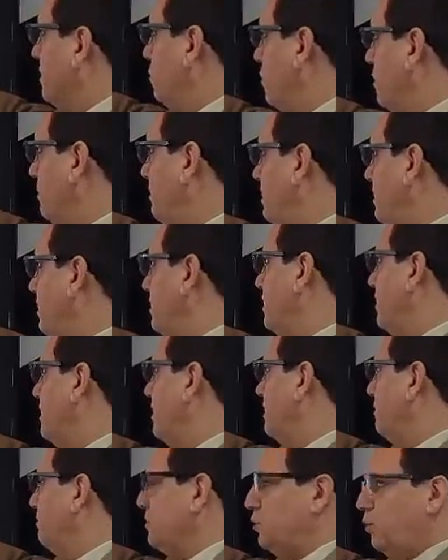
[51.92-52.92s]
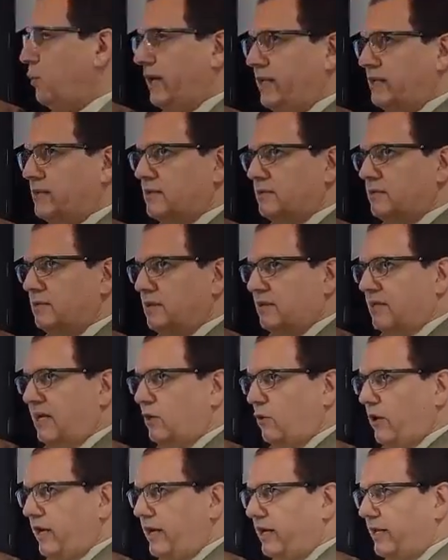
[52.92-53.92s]
will be between
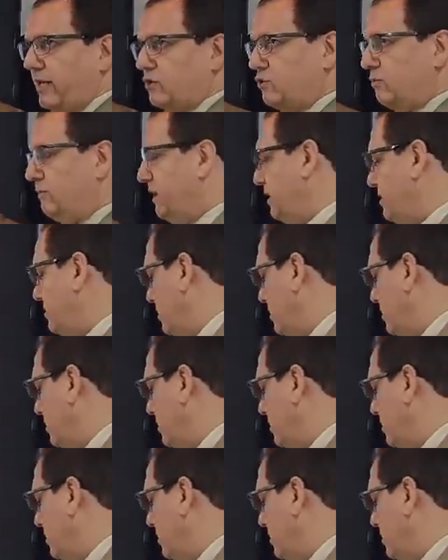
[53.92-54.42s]
narrow areas, will be